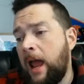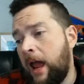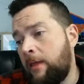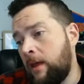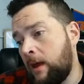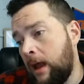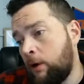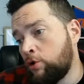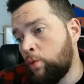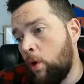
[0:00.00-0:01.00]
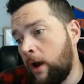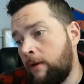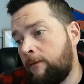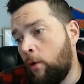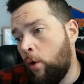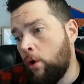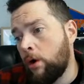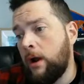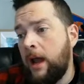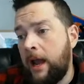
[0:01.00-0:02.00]
and then angles 1 and
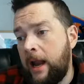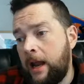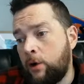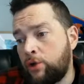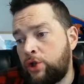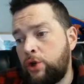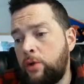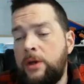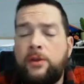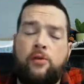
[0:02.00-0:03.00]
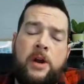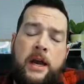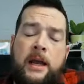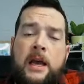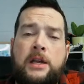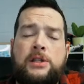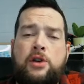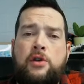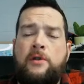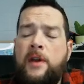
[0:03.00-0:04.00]
4 and angles 2 and 3. So
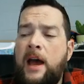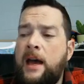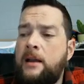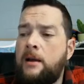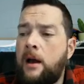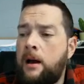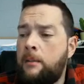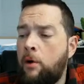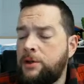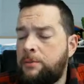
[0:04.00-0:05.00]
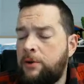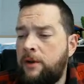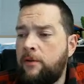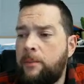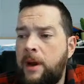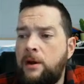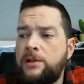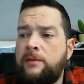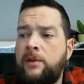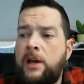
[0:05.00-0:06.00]
you've got multiple different pairs
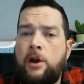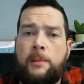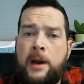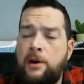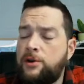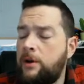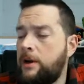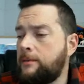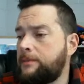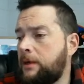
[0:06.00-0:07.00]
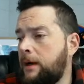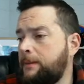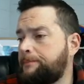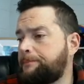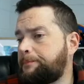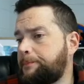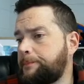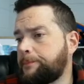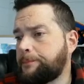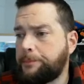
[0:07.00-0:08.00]
of linear pairs right here. All right,
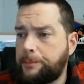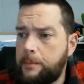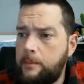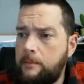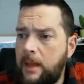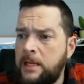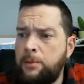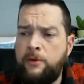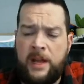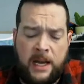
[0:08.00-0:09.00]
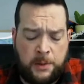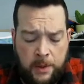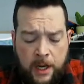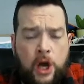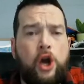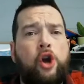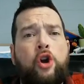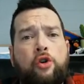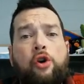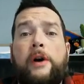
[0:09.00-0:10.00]
let's move to the next one.
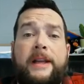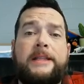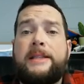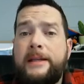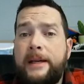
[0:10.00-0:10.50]
Congruent.